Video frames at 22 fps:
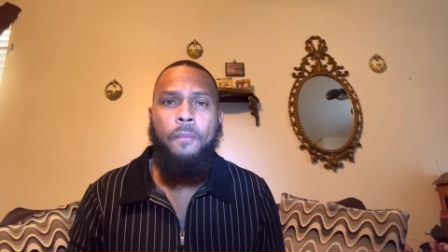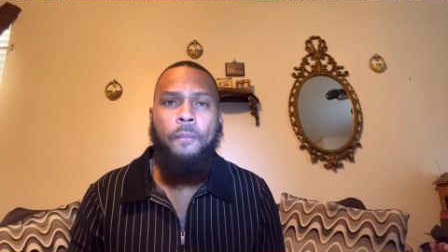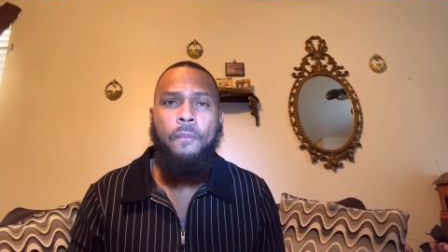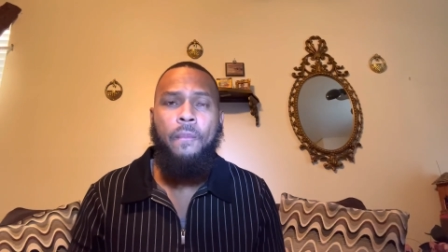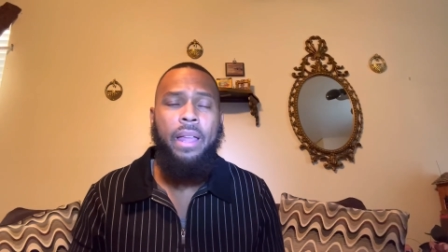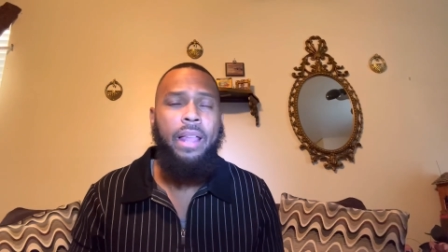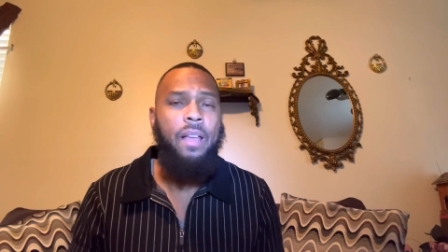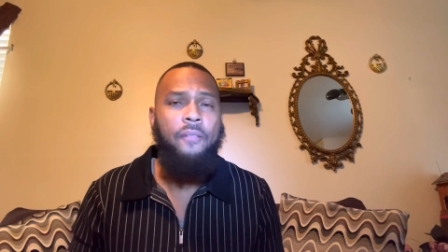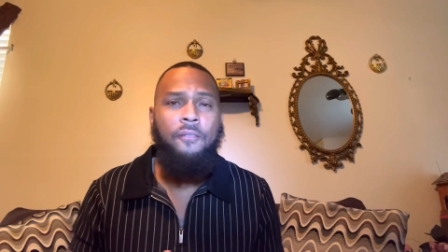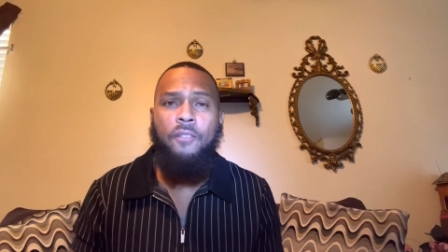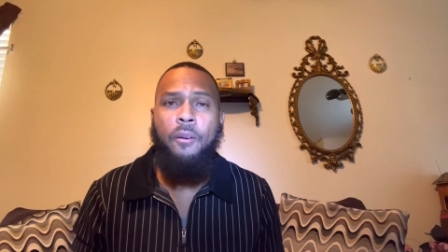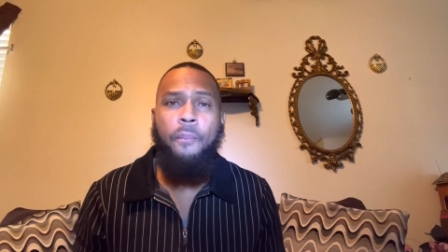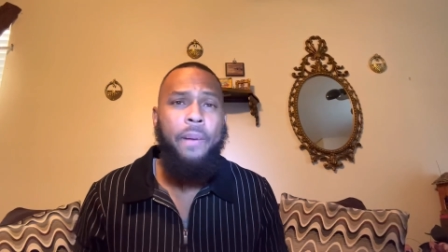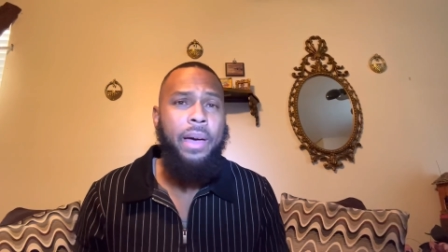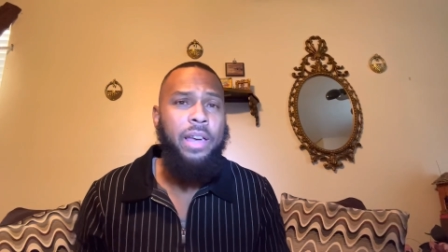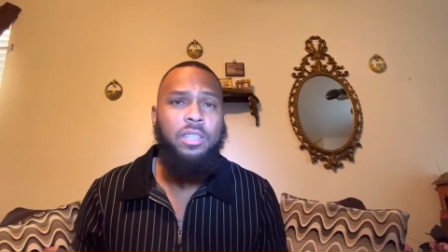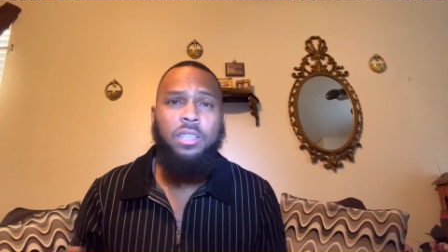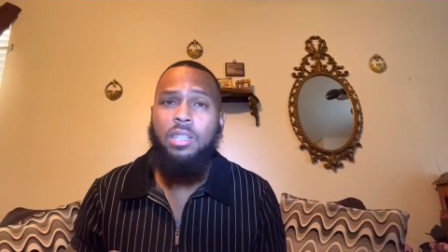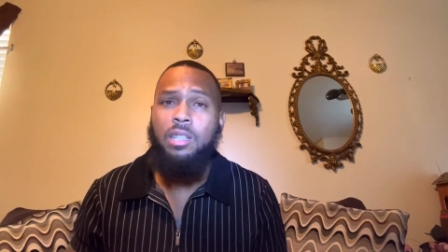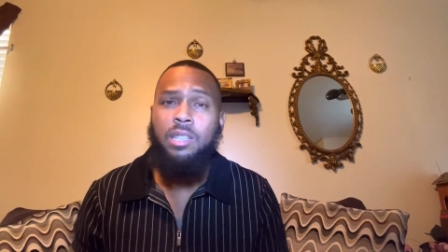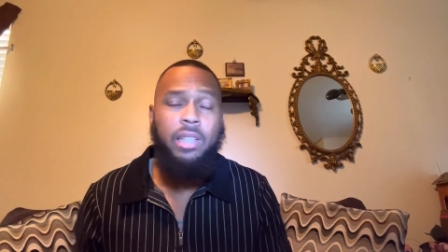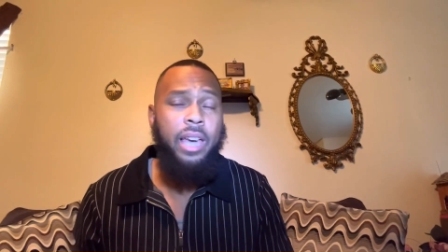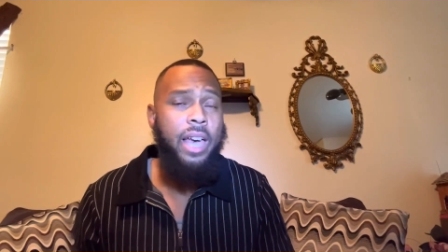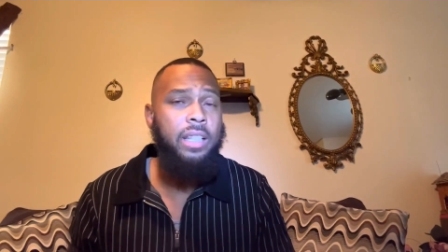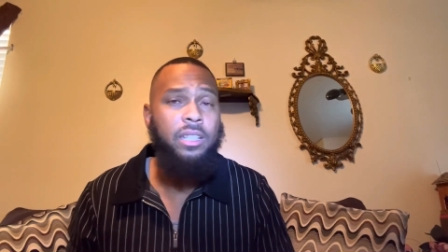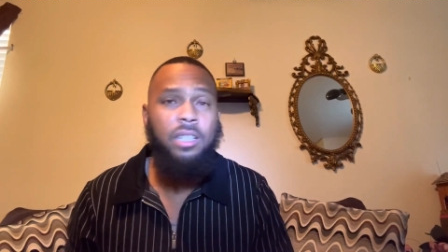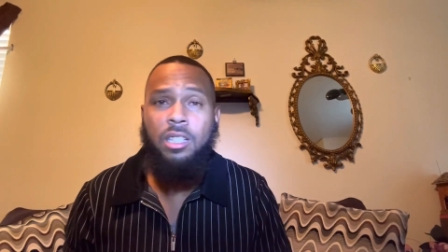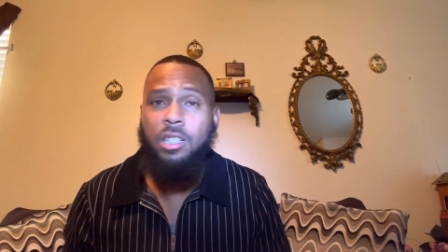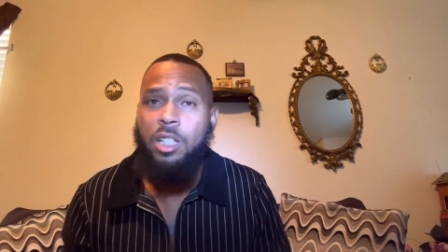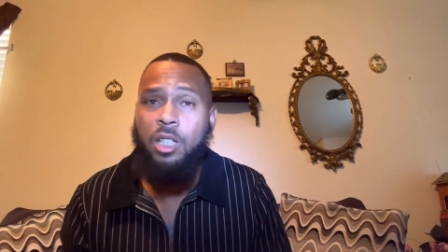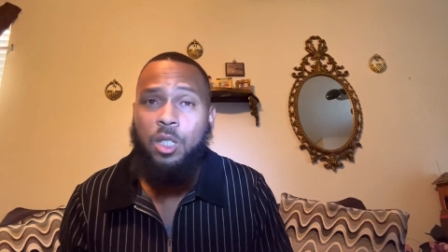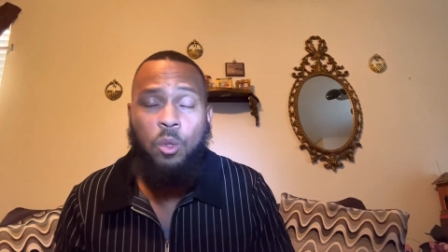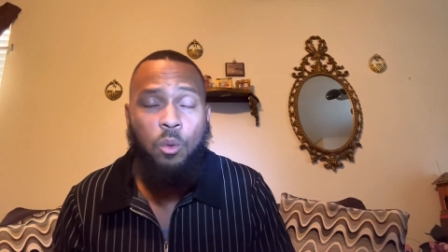And information changes
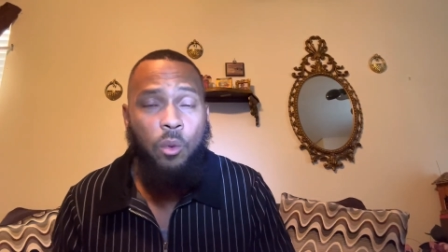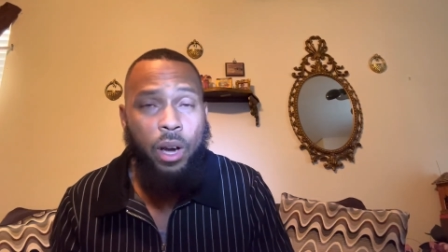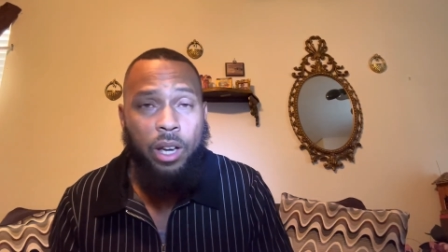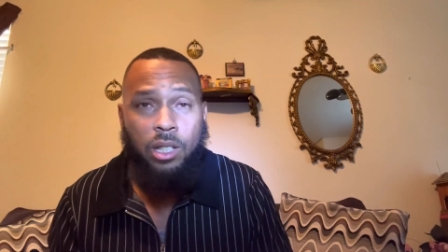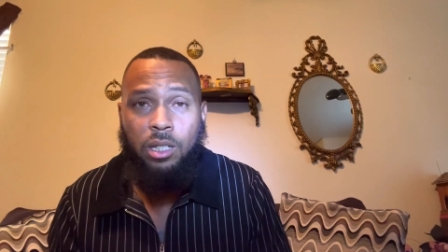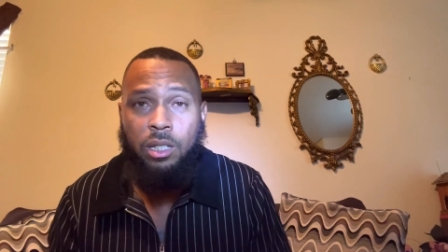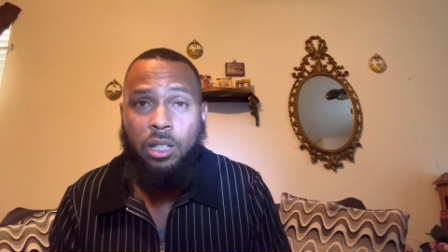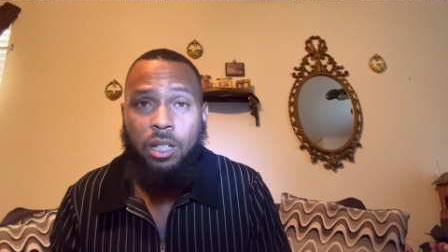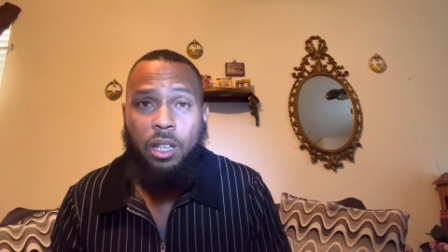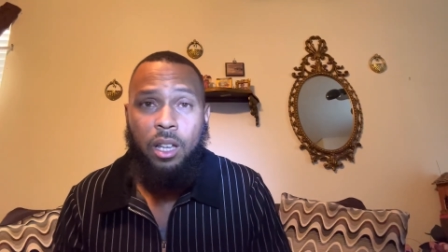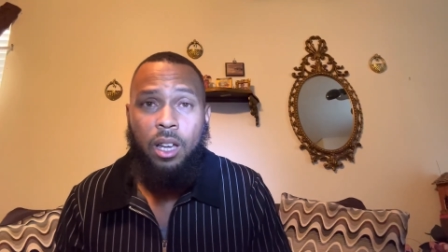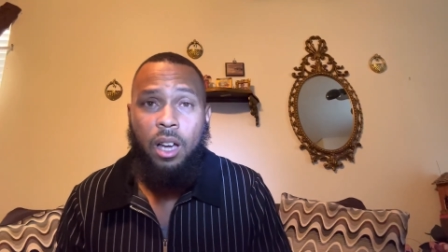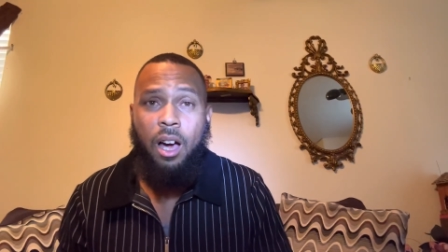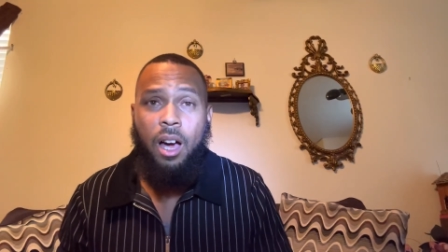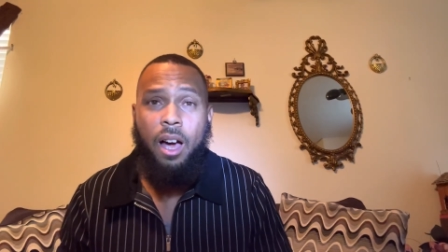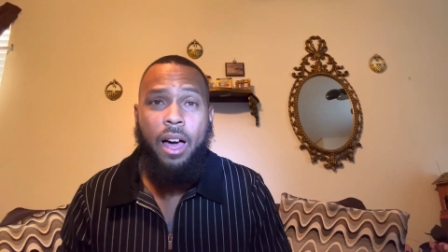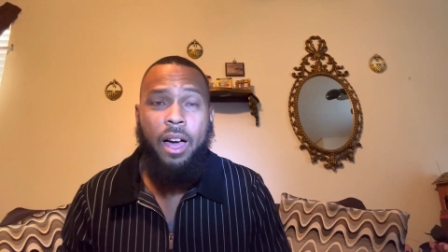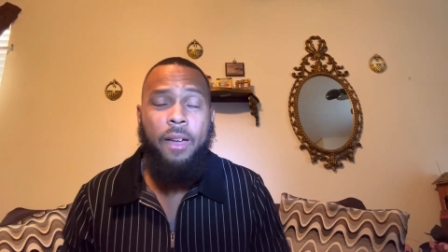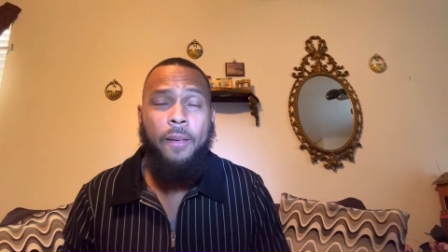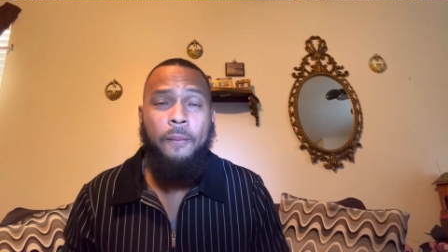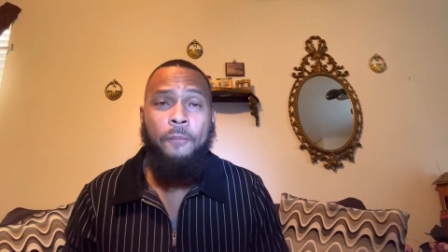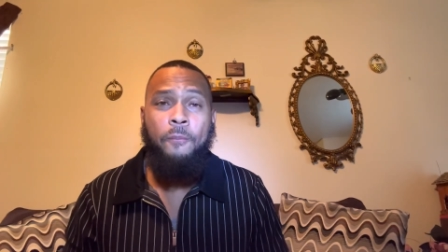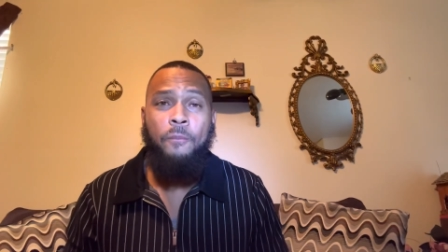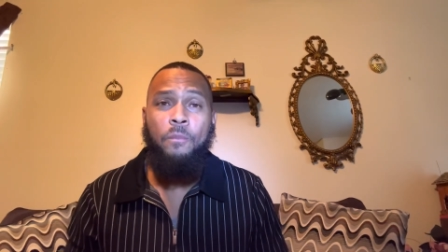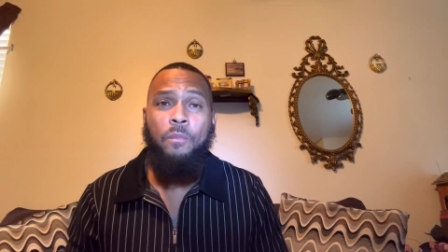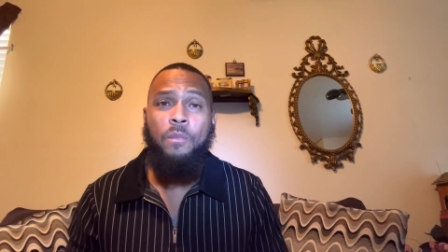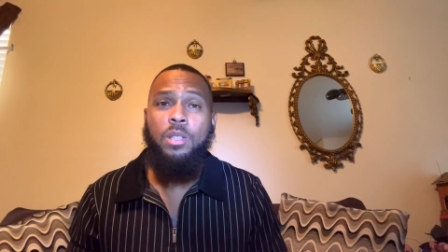the situation, all right?